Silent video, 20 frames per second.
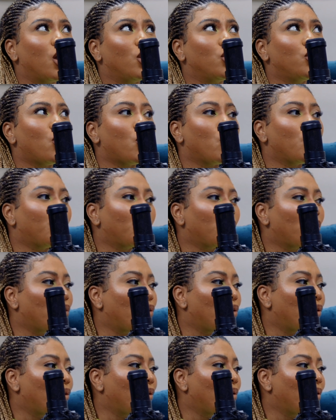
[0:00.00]

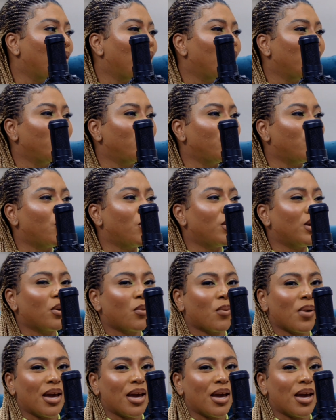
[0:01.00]
Noble. Igwe,